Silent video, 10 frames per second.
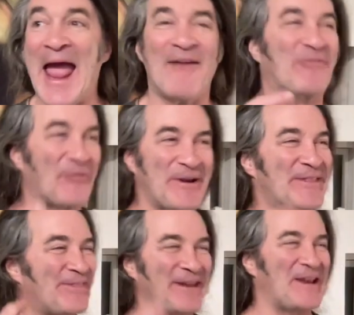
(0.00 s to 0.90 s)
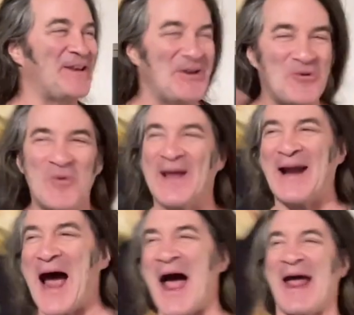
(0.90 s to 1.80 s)
everything you
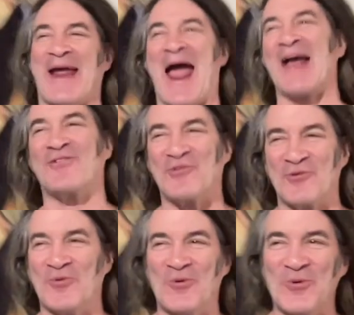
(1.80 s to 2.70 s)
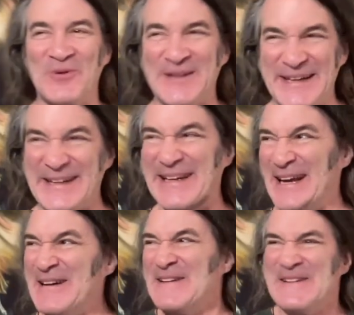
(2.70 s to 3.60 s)
and I actually
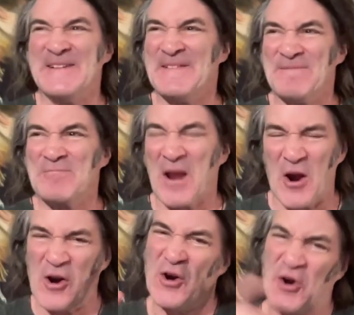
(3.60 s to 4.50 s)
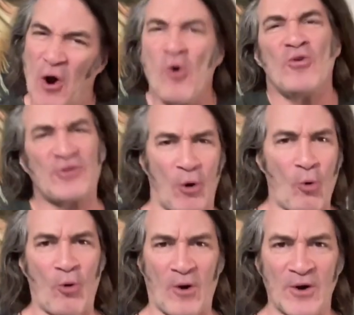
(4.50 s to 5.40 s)
go
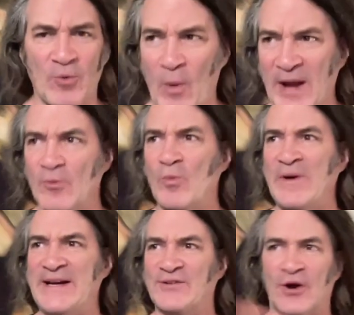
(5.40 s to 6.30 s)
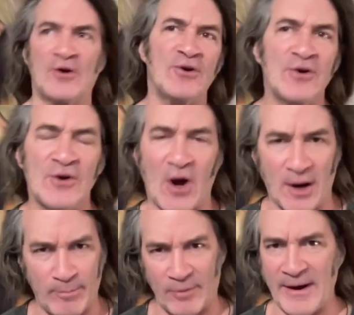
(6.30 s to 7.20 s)
toward when we turn
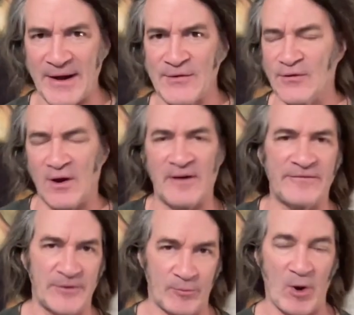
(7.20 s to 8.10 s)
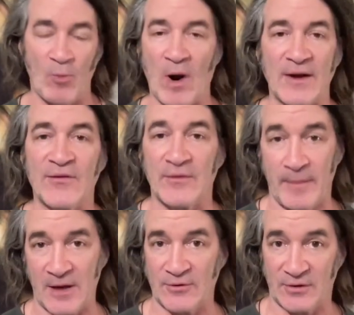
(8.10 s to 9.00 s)
our brains off and we want
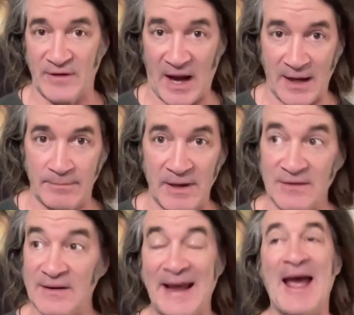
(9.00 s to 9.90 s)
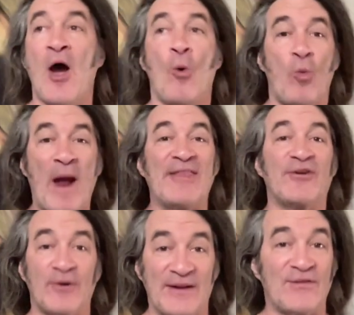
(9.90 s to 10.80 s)
some entertainment,
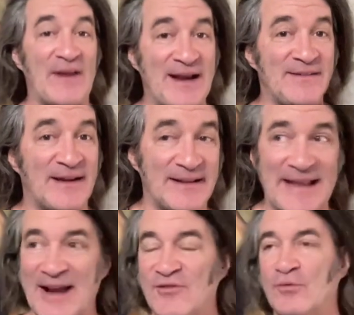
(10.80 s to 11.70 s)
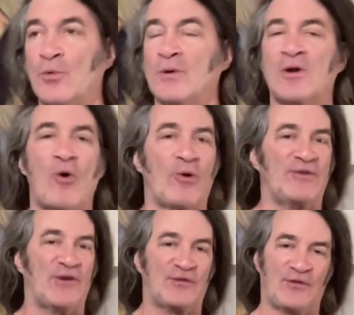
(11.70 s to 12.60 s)
whether it's intellectual or
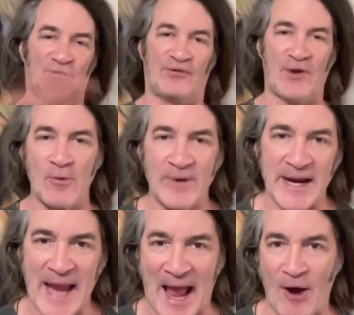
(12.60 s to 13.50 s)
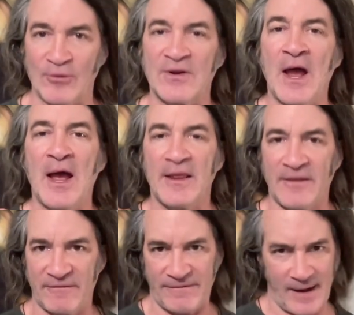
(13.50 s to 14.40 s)
just zoning out.
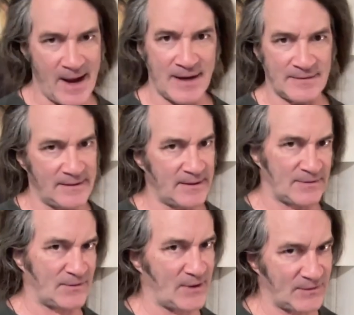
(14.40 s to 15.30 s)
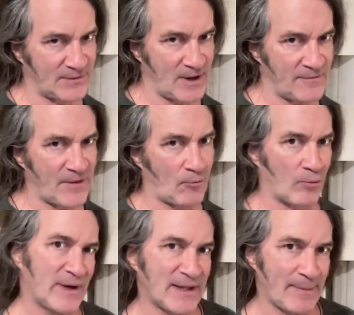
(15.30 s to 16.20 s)
The fact is, the stuff that
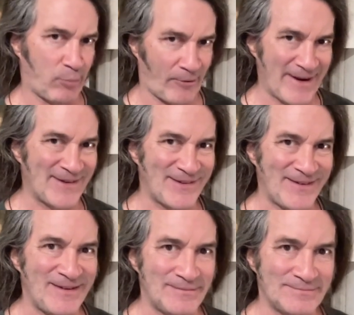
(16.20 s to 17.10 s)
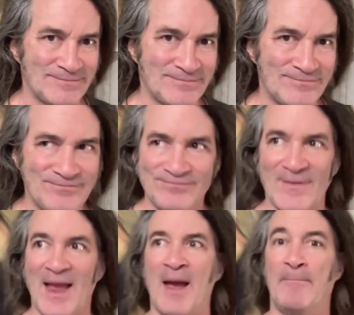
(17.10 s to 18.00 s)
really brings it
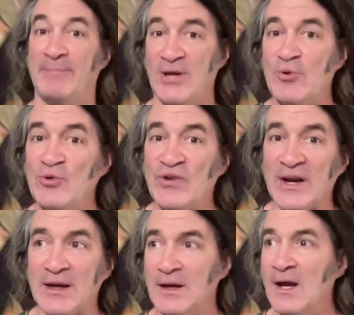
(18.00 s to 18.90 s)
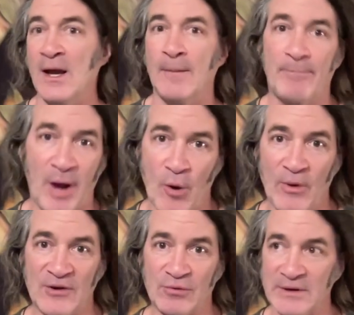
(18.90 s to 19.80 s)
music,
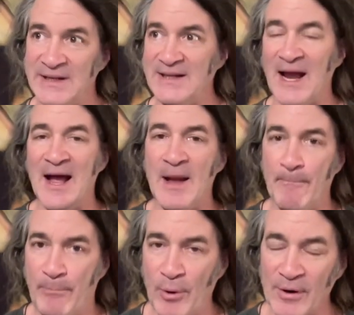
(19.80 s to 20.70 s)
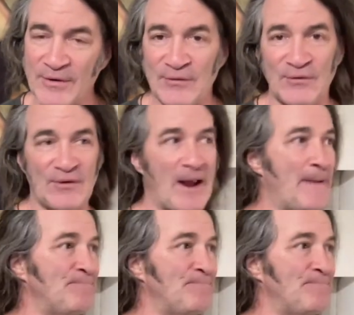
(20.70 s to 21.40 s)
poetry, books,